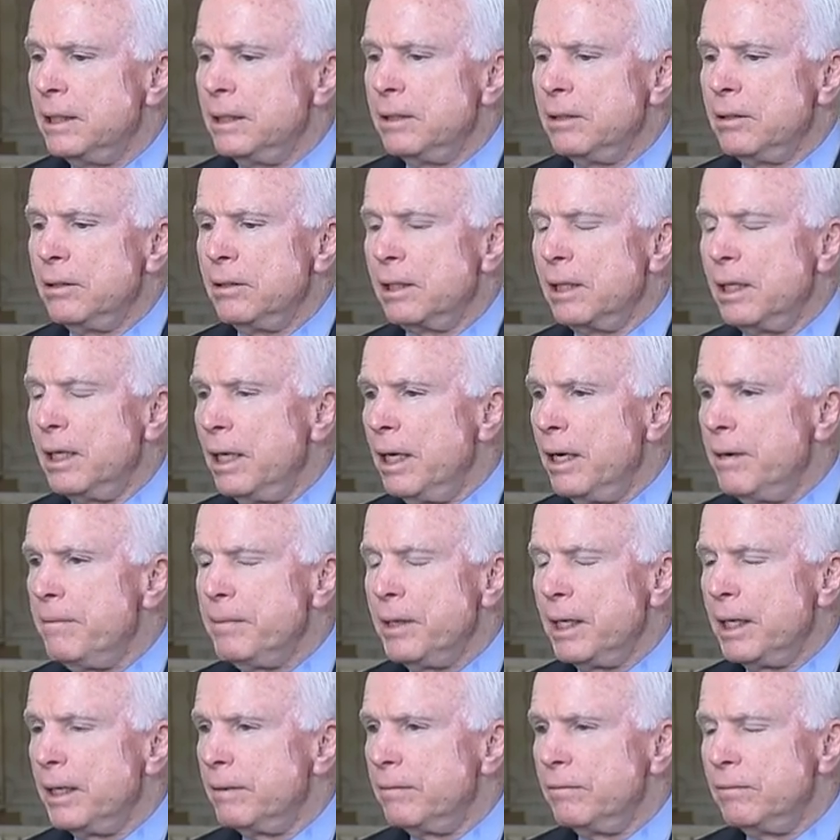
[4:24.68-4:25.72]
Look, I'm
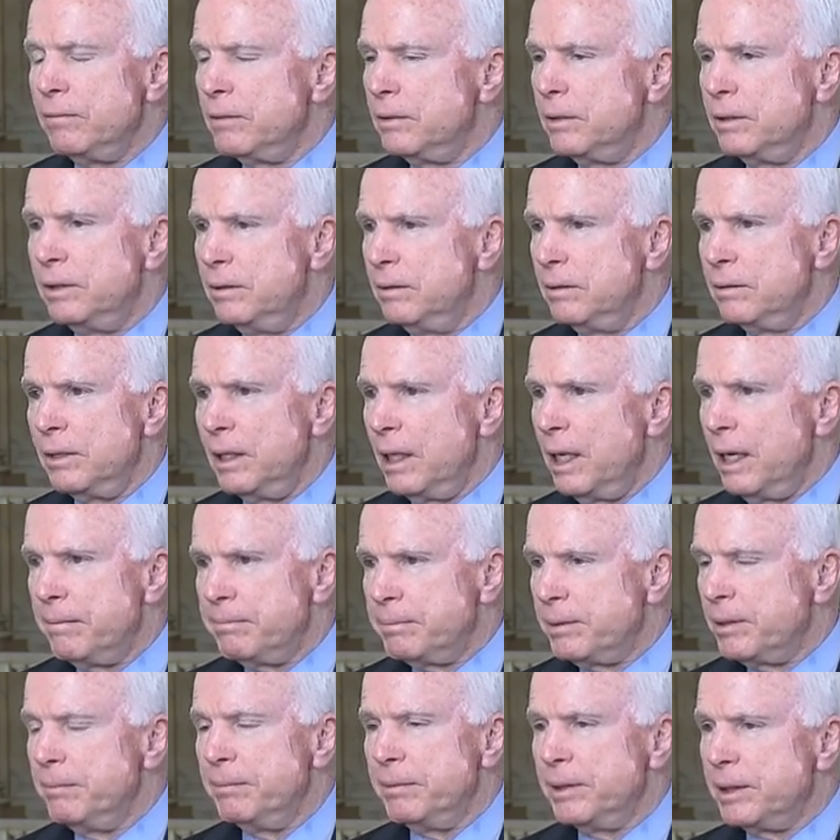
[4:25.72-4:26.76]
not
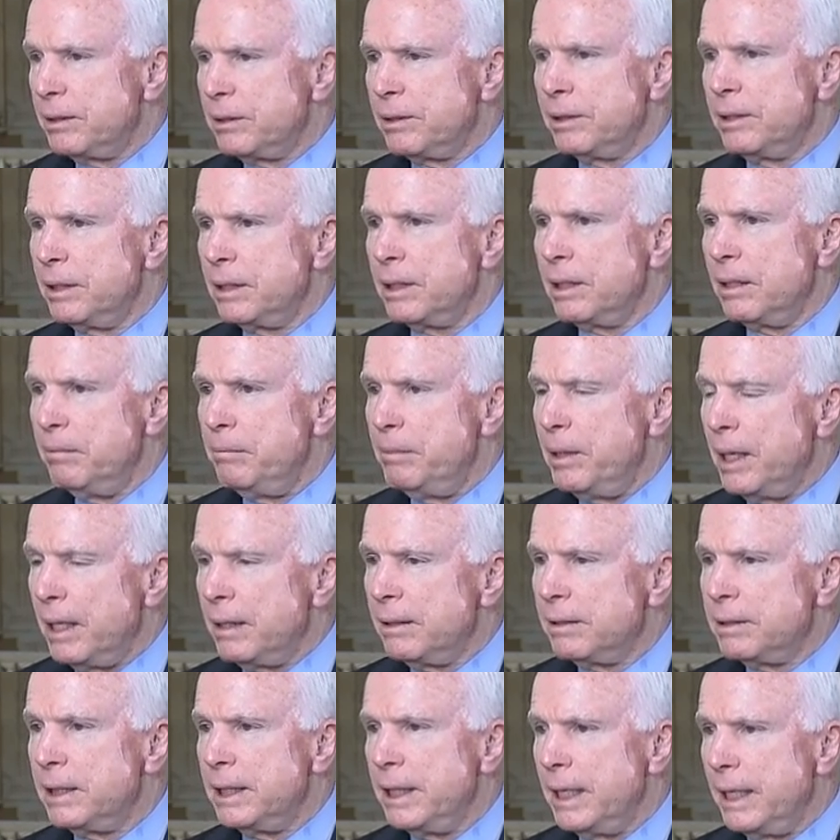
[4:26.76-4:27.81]
optimistic
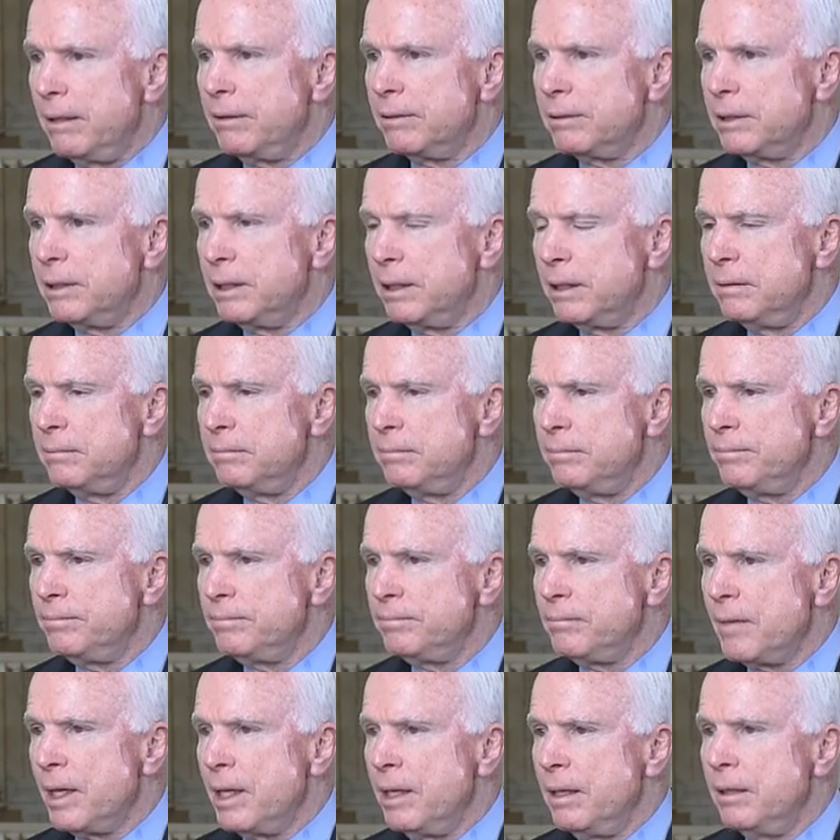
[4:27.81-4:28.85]
about the outcome,
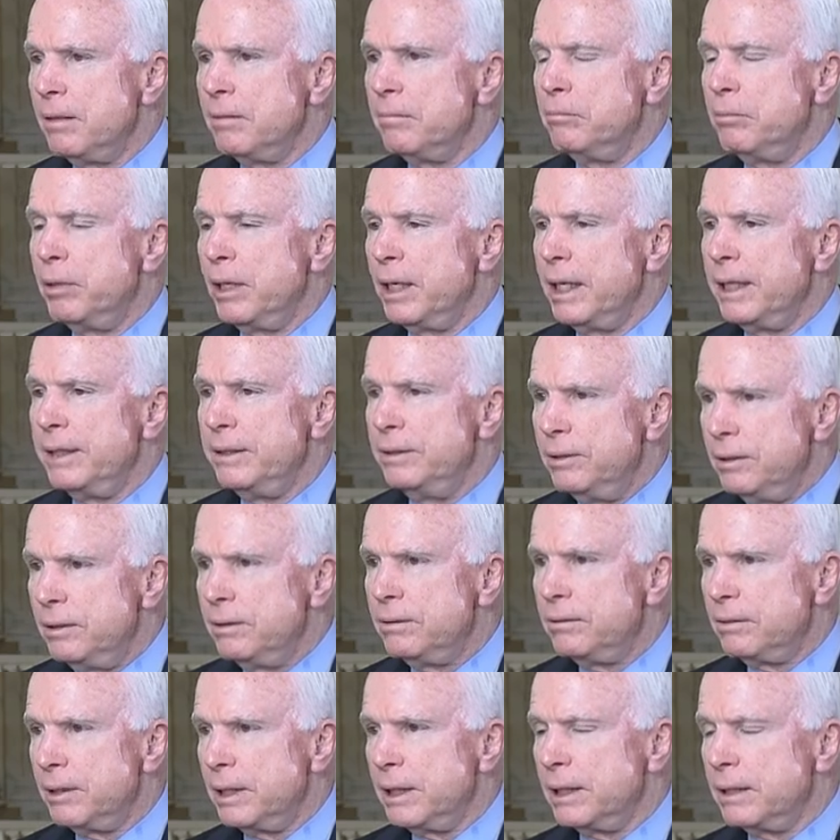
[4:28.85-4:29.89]
but I do
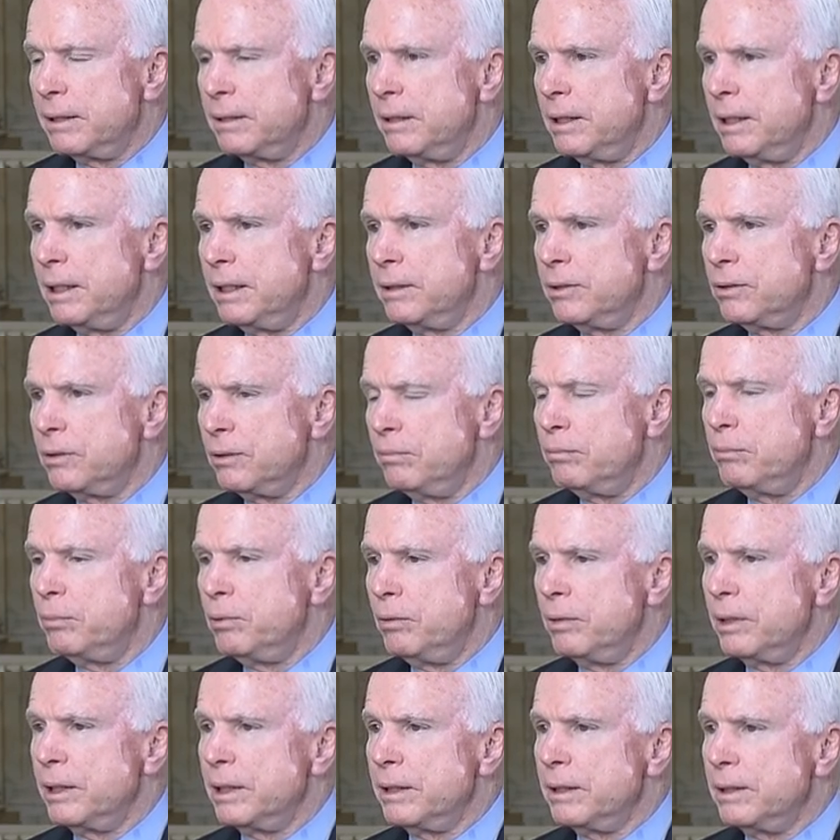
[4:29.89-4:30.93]
think that it's
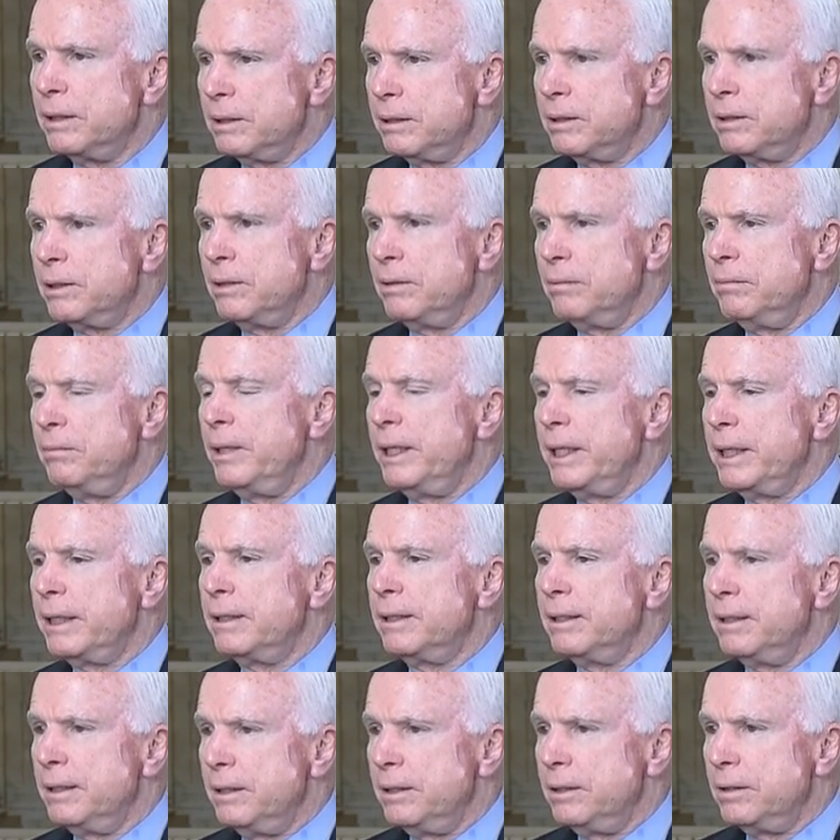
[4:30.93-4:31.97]
important to make
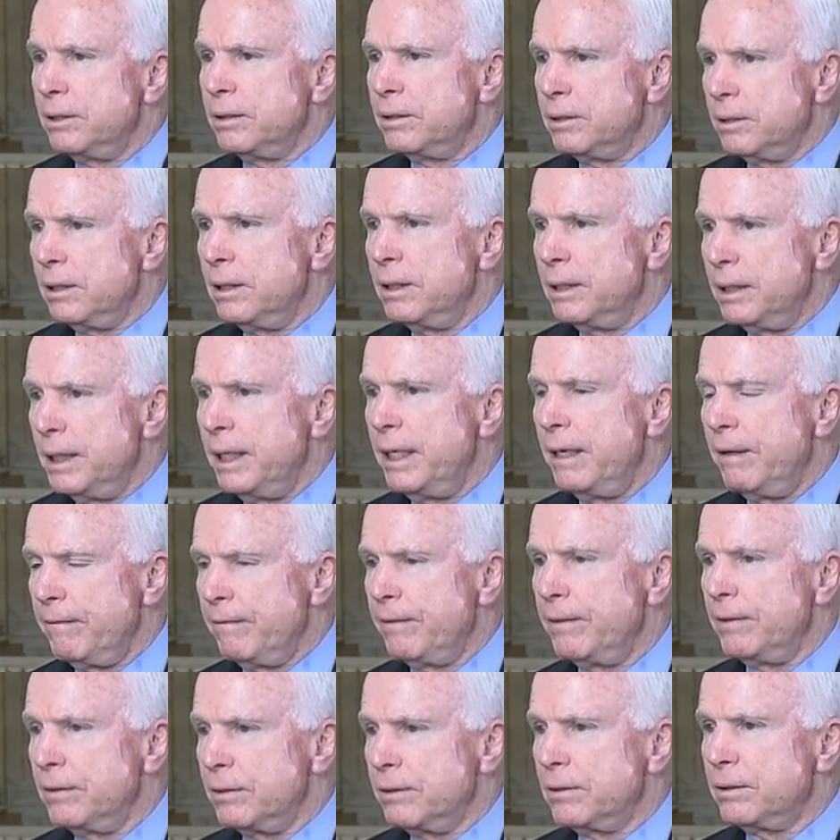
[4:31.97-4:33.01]
these
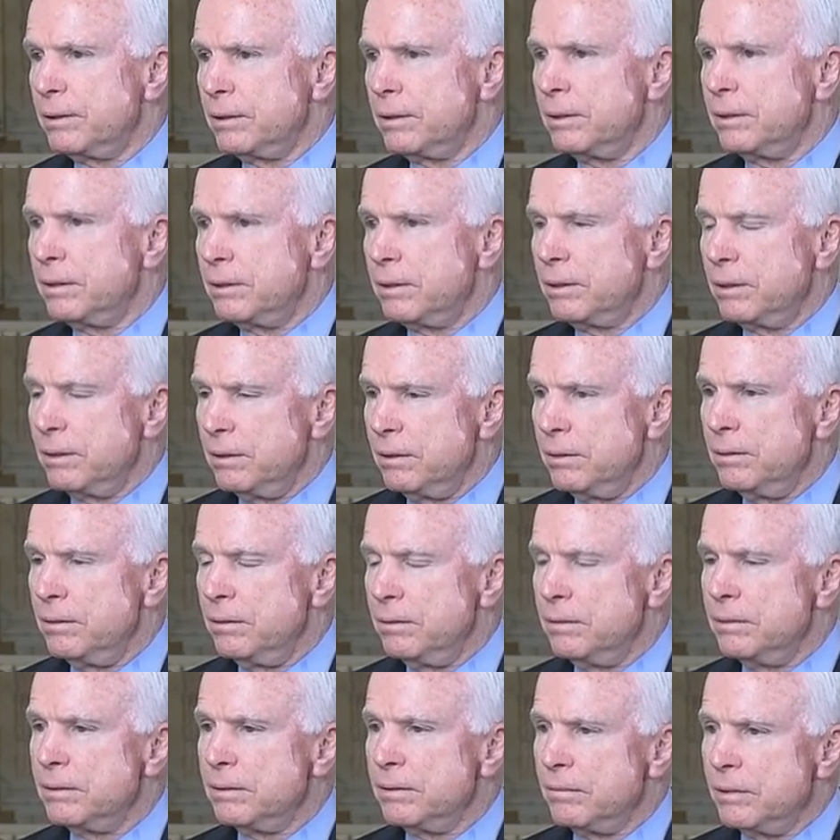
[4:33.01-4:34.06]
efforts
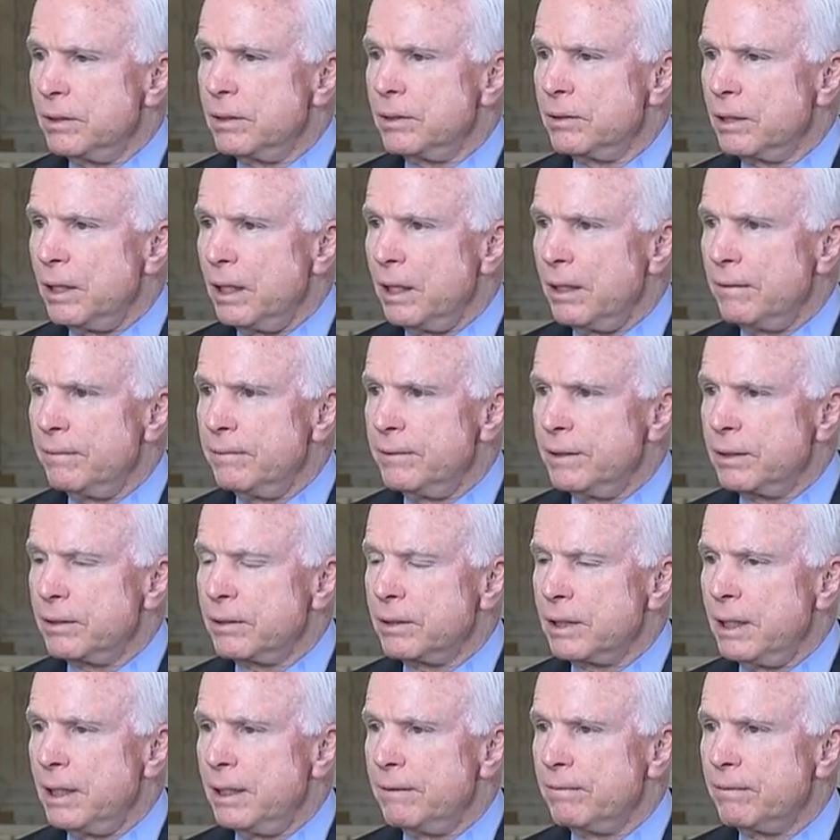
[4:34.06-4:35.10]
to resolve this
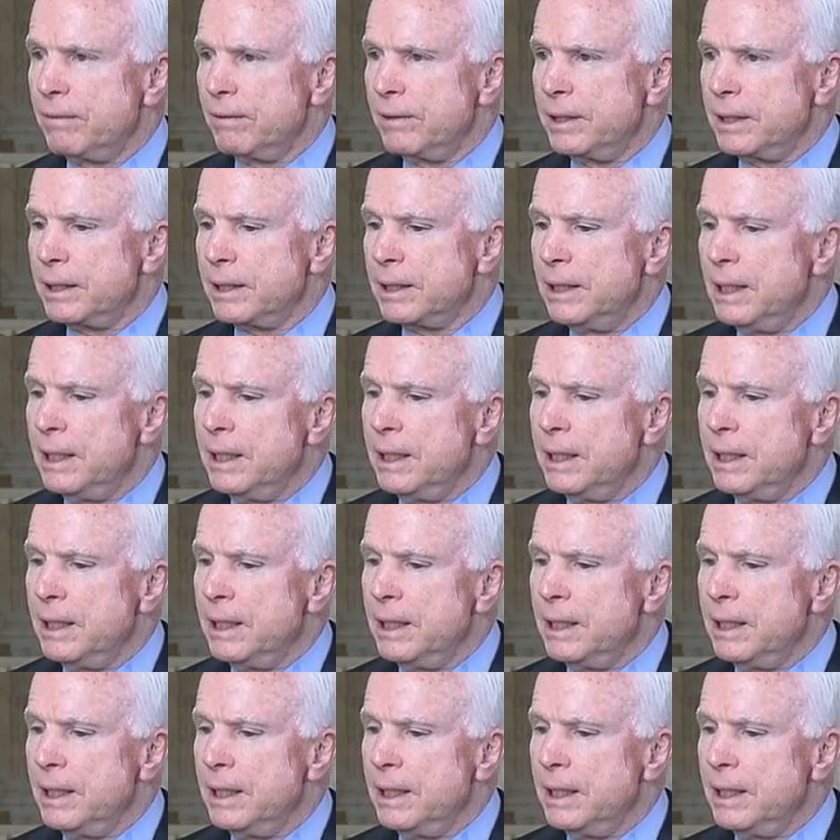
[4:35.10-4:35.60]
conflict.